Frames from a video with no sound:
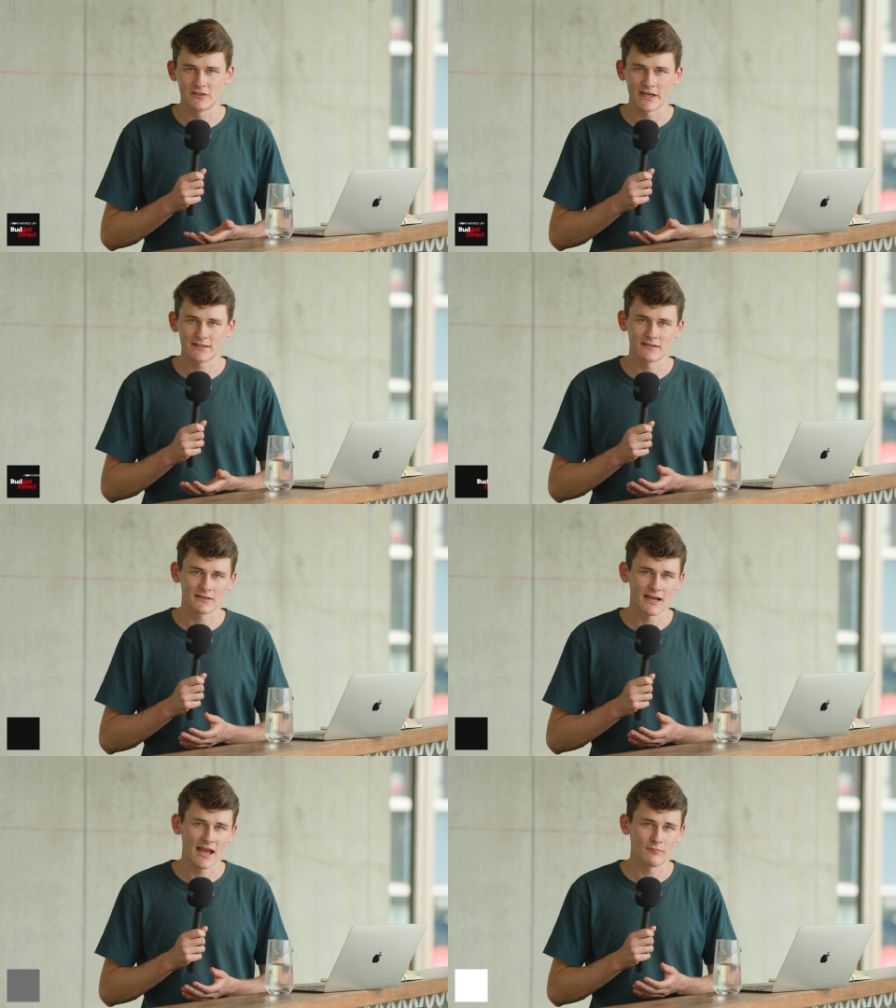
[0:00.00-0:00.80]
suggests, it's
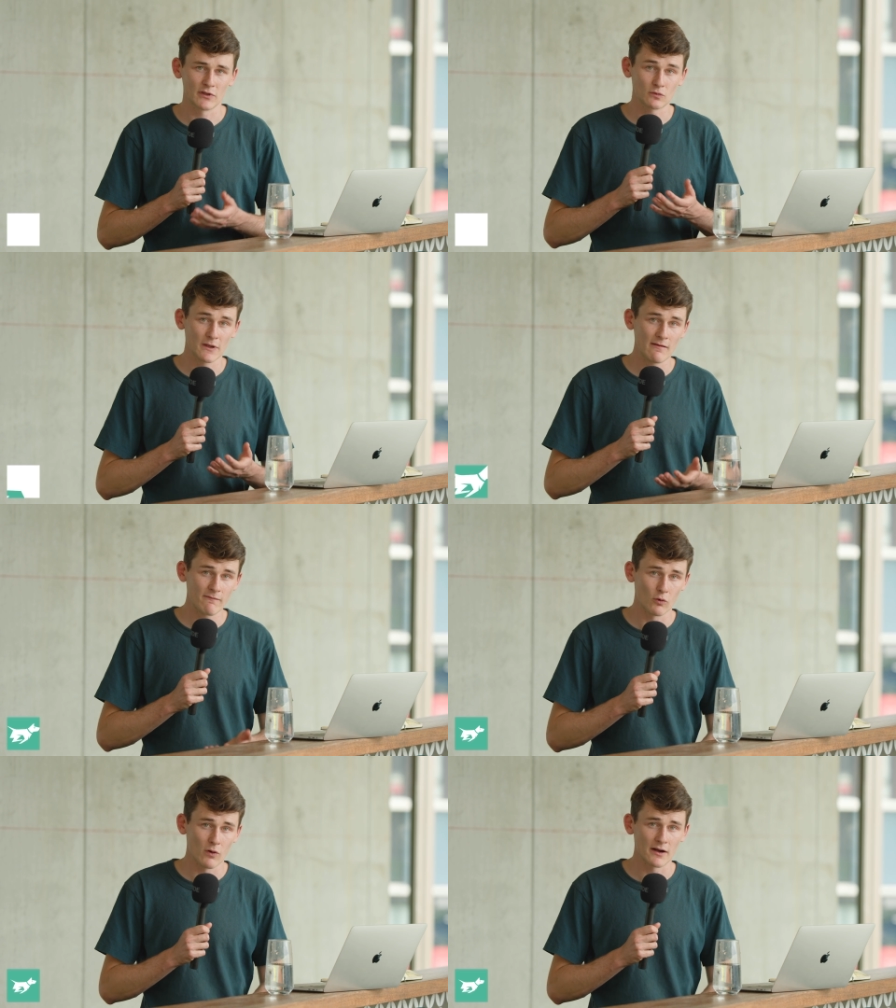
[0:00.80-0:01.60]
going to have between
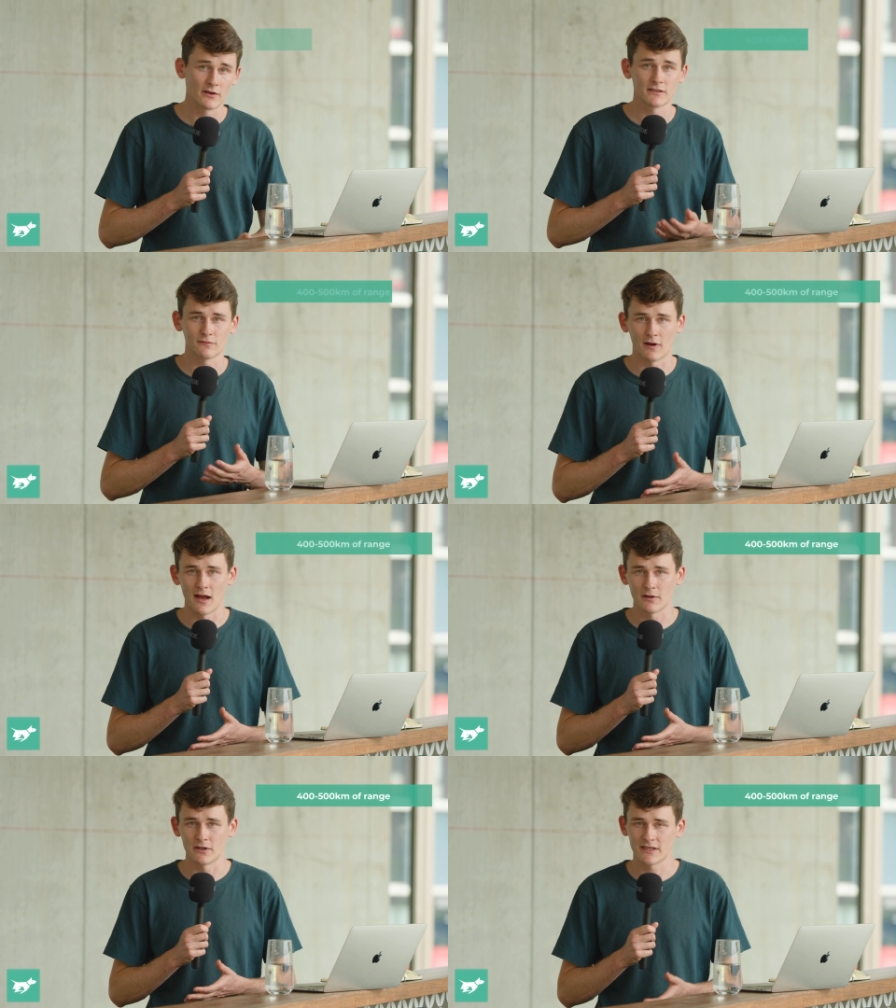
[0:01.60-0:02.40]
400 to
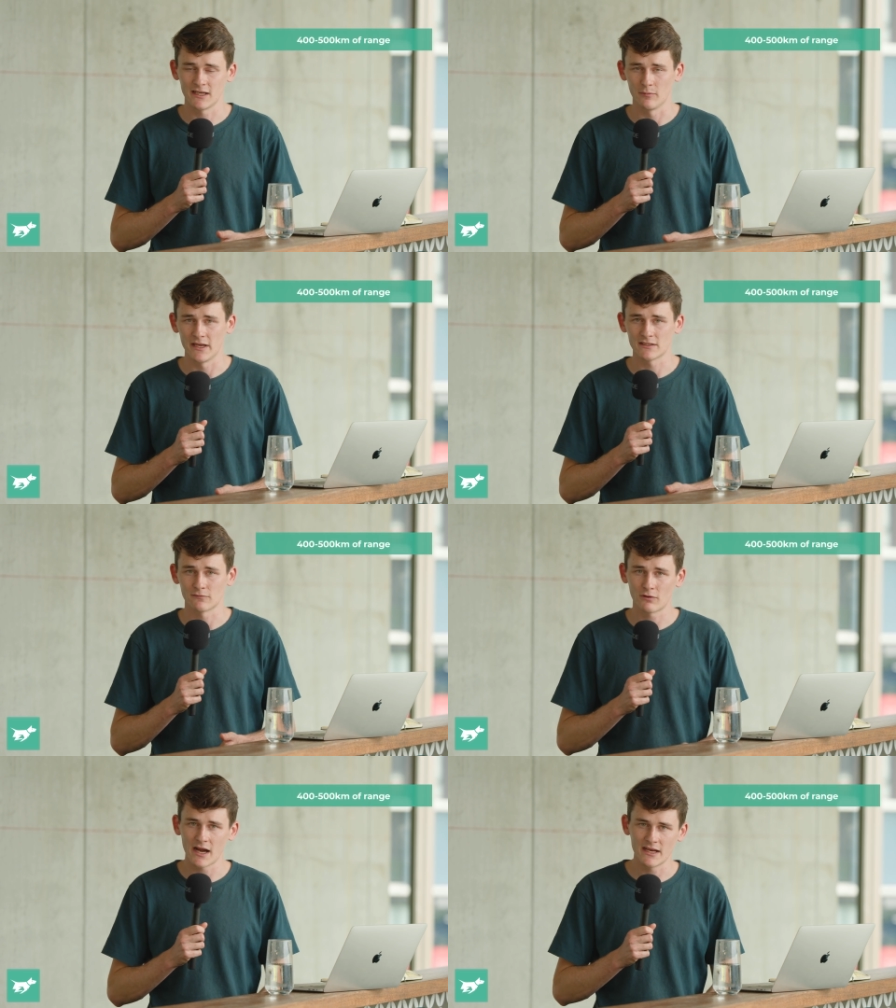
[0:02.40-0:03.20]
500 kilometers
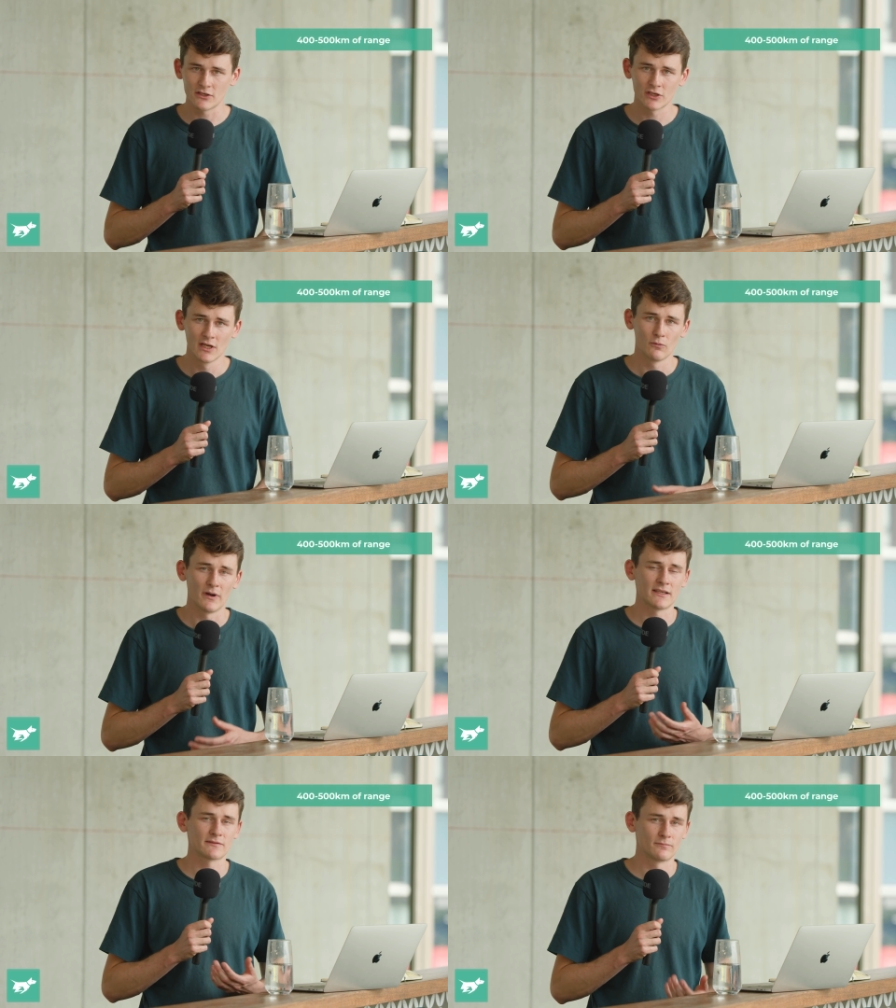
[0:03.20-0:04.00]
of range
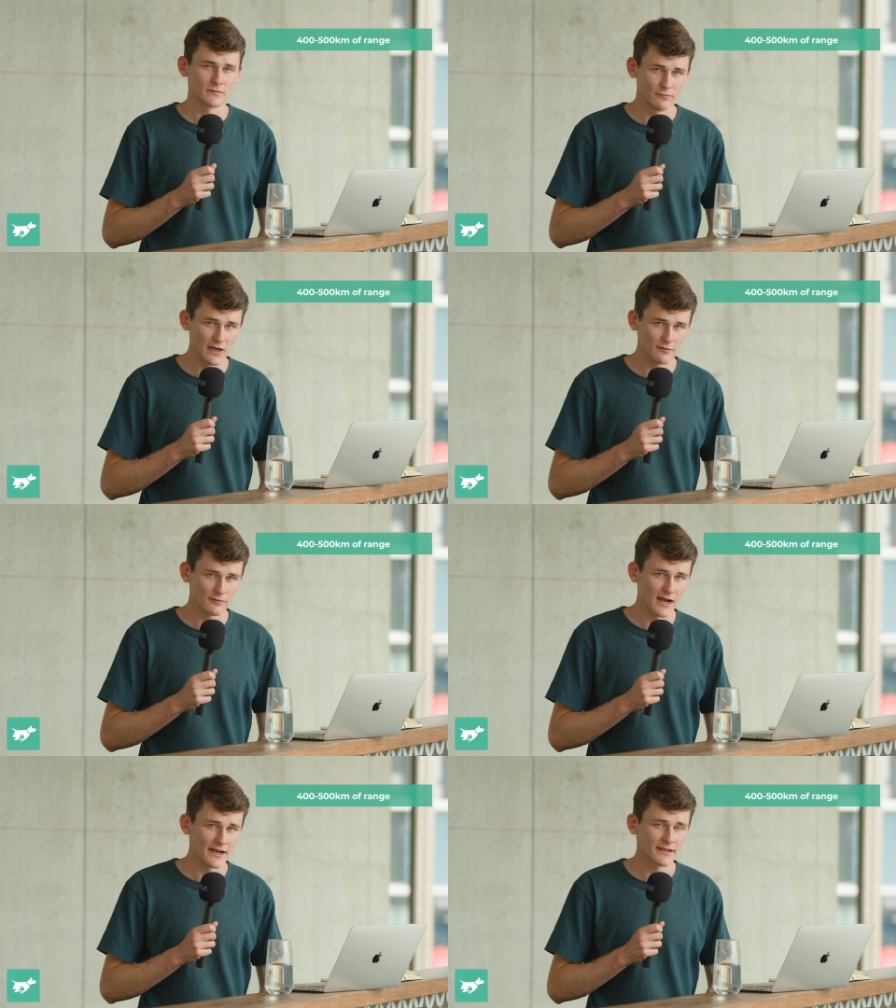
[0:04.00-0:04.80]
when it's
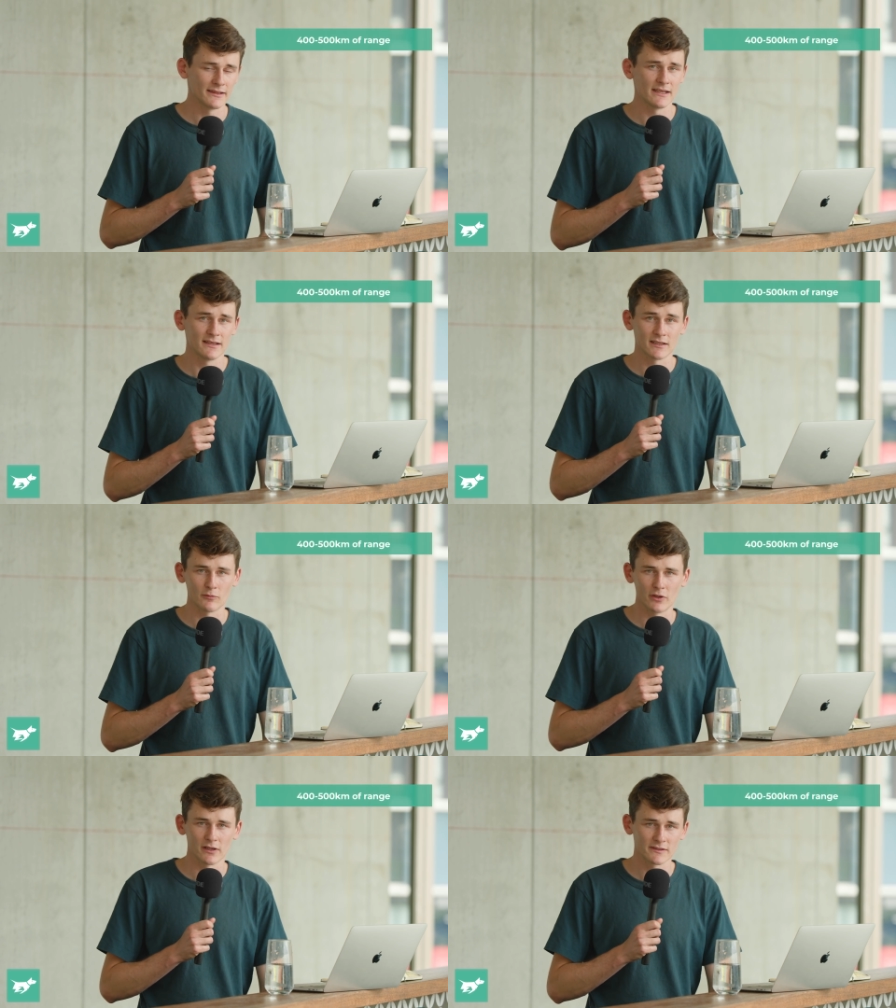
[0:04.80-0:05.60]
verified in the
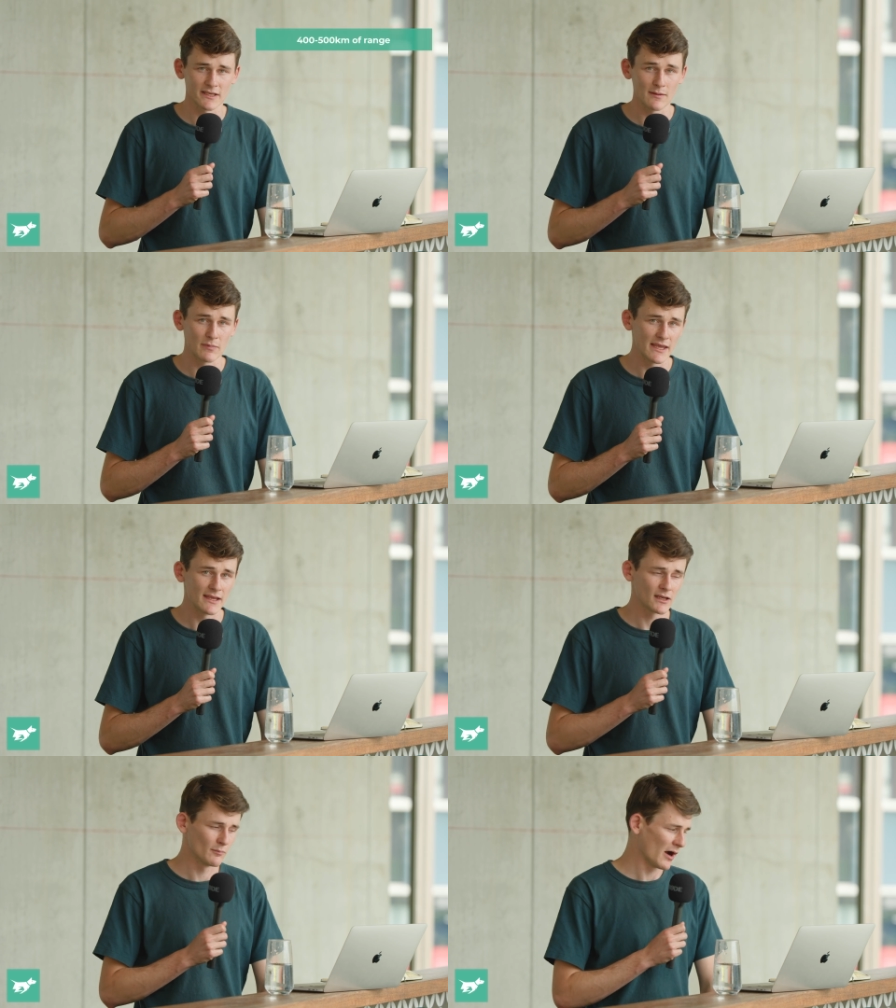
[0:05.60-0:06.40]

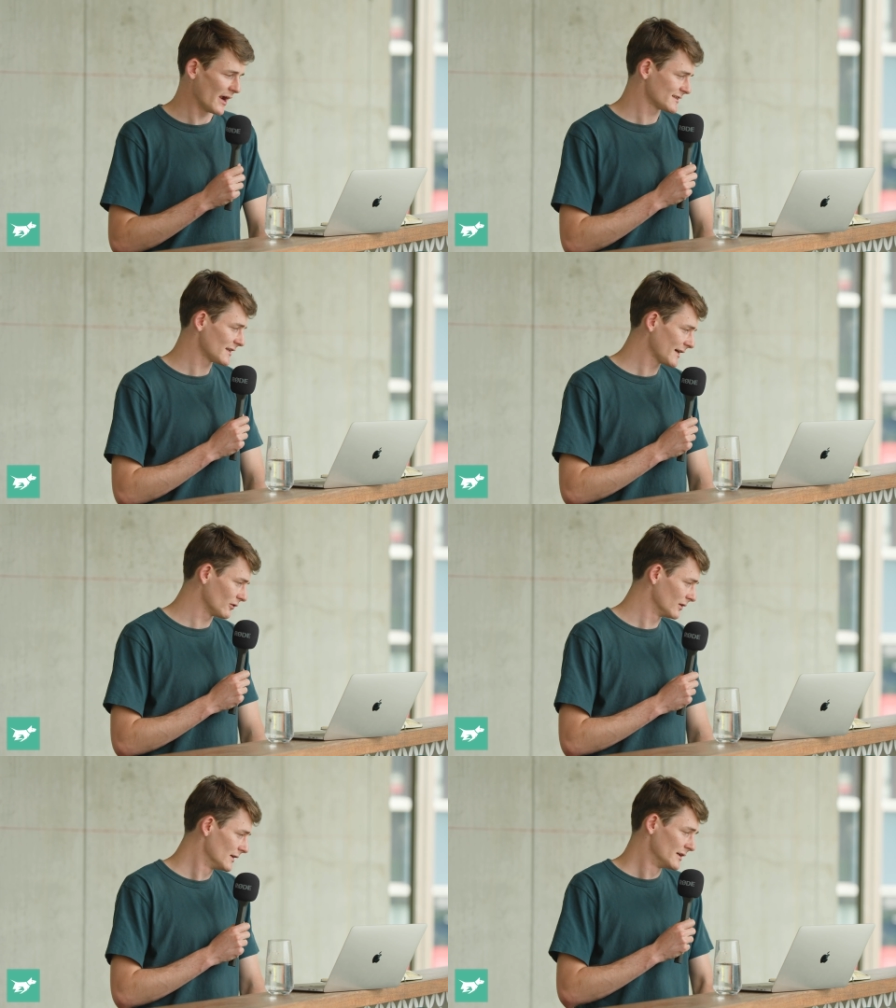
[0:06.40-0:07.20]
WLTP combined cycle.